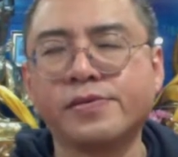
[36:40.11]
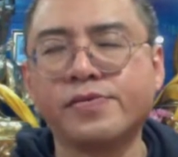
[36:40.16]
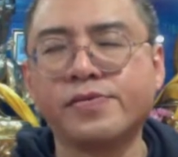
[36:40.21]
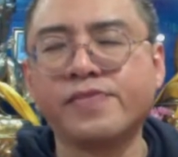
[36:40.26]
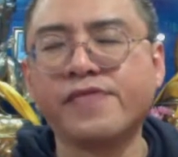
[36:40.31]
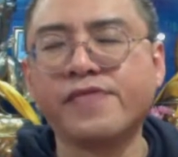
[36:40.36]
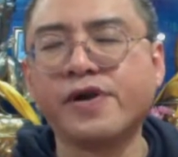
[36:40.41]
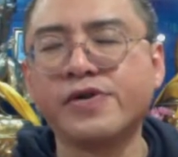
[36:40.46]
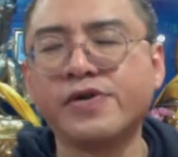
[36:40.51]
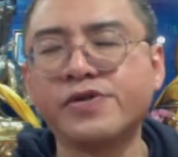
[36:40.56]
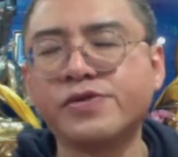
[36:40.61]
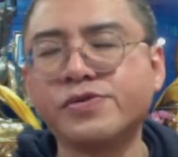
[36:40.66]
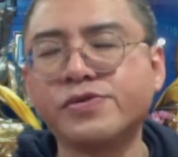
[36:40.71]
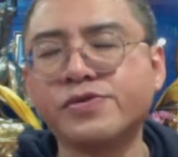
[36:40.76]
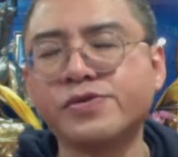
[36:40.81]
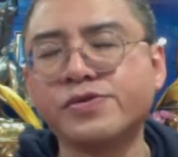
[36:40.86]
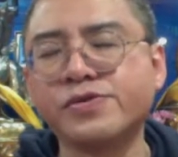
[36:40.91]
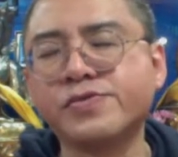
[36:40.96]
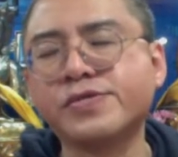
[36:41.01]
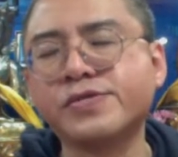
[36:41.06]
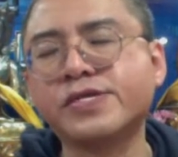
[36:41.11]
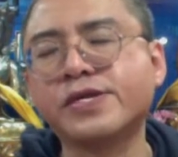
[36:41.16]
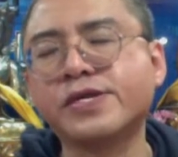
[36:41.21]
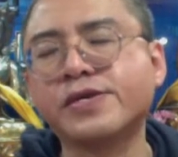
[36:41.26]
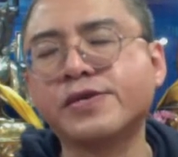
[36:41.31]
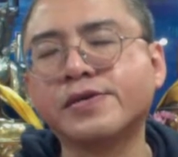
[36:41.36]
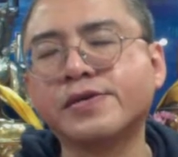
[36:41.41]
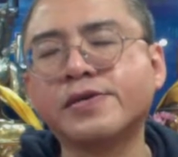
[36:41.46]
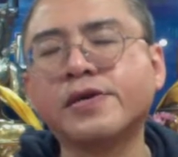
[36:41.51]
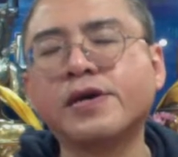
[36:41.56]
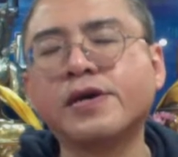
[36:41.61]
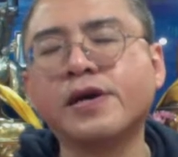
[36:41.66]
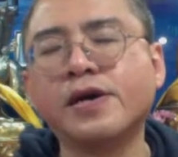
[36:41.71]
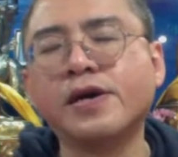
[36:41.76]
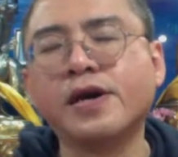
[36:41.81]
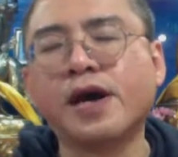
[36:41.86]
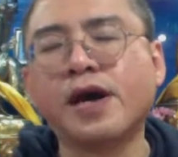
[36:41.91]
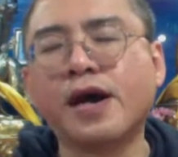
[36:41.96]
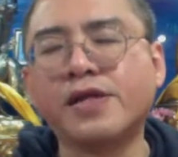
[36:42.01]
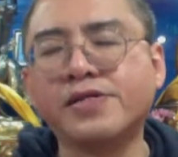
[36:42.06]
without introducing
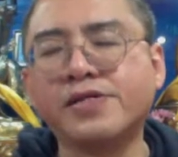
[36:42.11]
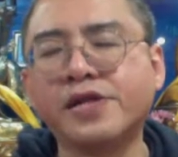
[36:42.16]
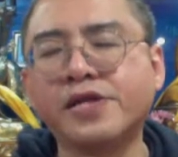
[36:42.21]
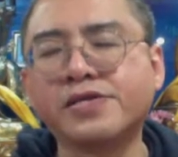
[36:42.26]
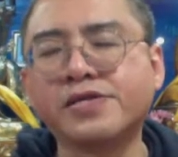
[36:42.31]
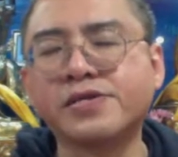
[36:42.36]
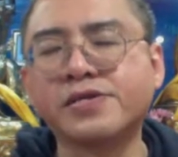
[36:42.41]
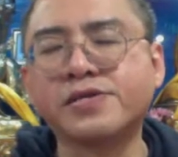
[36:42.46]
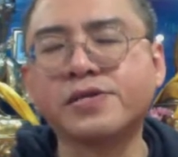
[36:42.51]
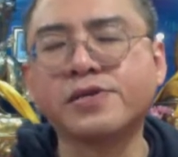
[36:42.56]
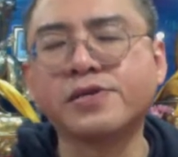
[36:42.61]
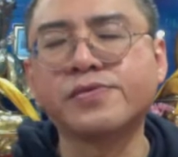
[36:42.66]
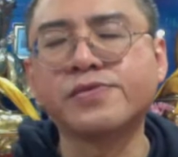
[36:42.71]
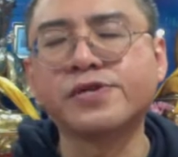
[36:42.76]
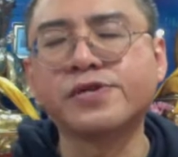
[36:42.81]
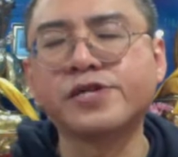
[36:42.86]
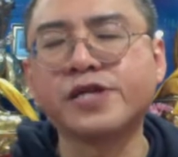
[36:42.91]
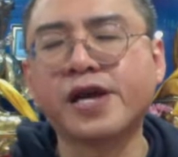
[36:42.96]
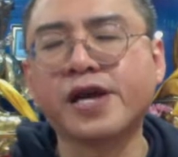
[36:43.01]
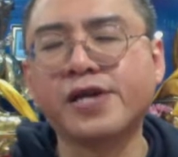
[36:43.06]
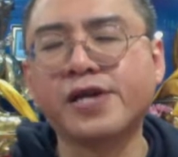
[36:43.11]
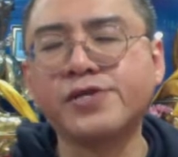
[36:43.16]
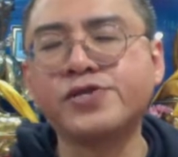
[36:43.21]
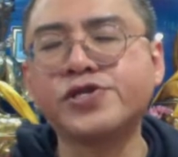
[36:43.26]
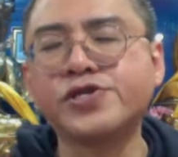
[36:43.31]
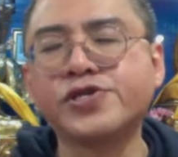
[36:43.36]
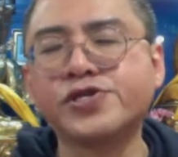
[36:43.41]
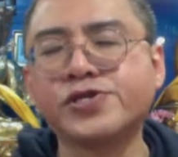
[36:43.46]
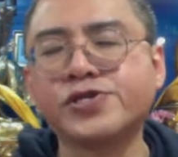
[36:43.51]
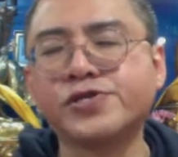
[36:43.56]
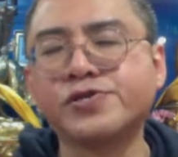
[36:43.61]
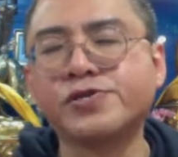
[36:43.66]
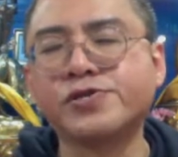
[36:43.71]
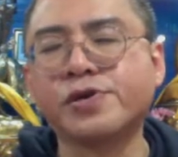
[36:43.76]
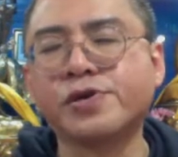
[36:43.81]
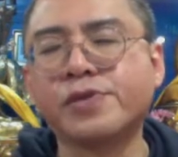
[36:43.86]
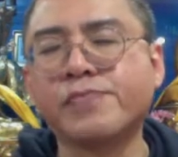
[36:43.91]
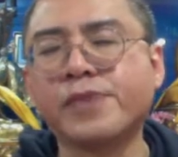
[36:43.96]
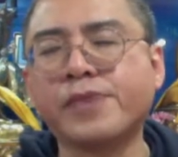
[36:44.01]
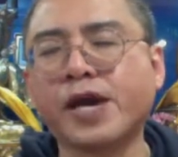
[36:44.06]
unnecessary tension
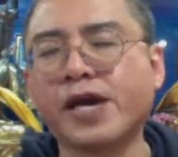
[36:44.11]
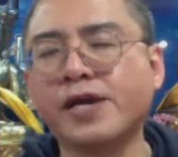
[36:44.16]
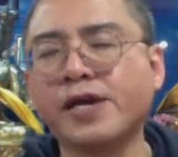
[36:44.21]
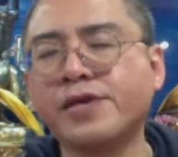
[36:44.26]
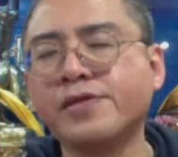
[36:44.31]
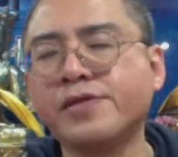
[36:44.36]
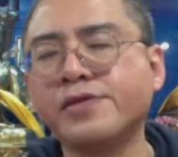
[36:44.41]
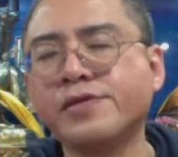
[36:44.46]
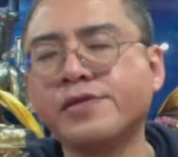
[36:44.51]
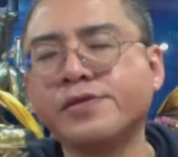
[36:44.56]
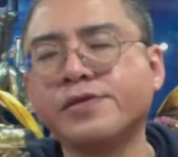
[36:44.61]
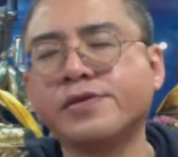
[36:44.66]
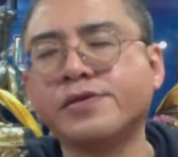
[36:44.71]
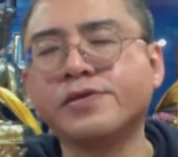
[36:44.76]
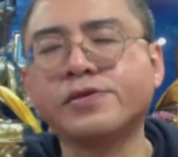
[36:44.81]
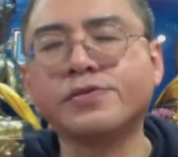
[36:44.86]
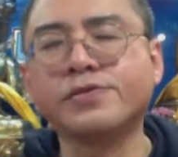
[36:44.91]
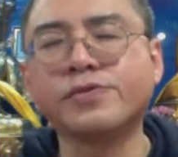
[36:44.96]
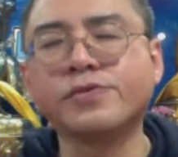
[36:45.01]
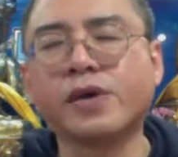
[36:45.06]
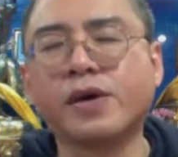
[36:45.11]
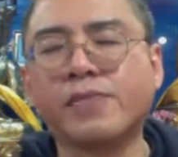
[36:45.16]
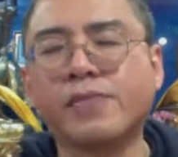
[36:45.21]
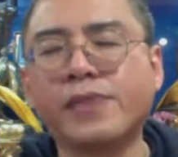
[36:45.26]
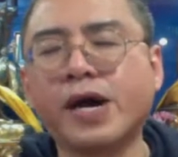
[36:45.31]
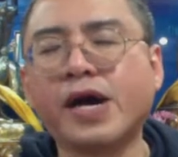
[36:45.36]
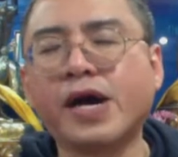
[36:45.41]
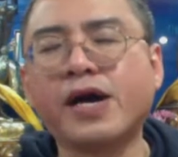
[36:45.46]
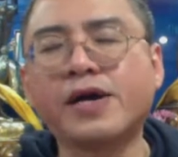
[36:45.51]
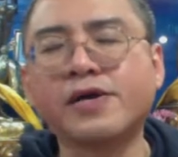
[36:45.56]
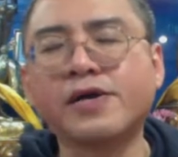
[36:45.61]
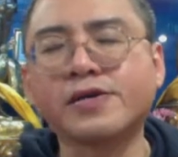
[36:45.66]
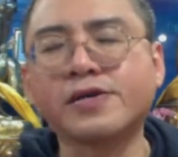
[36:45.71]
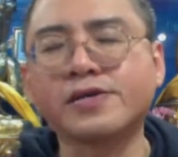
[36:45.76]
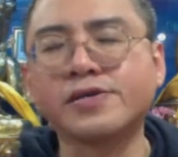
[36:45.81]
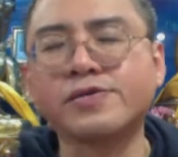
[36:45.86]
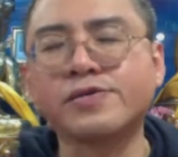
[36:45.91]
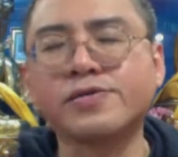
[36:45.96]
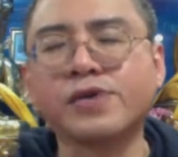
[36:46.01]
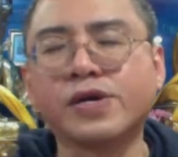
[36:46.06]
or pain into our back,
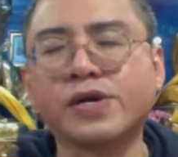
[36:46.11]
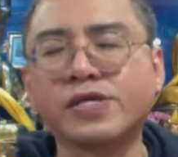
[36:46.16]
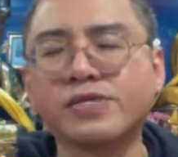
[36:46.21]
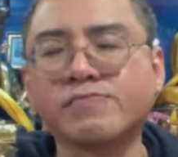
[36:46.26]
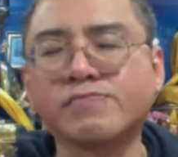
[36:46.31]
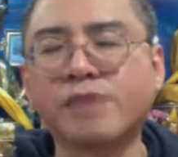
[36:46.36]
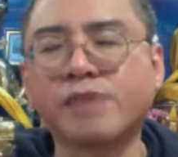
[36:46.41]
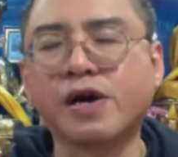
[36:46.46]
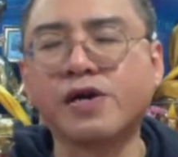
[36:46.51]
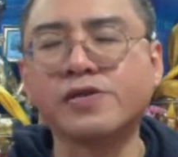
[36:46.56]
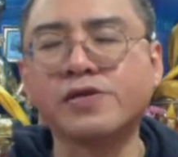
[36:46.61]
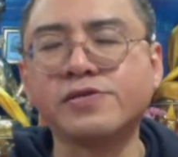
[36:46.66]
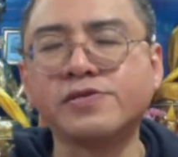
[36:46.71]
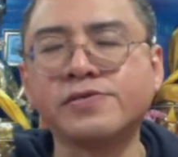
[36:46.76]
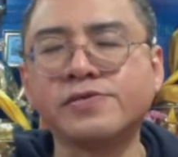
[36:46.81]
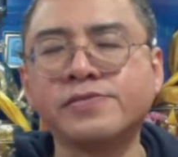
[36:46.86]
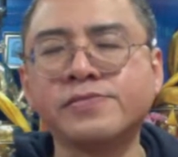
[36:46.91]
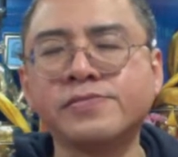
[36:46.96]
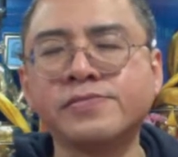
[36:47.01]
into our spine.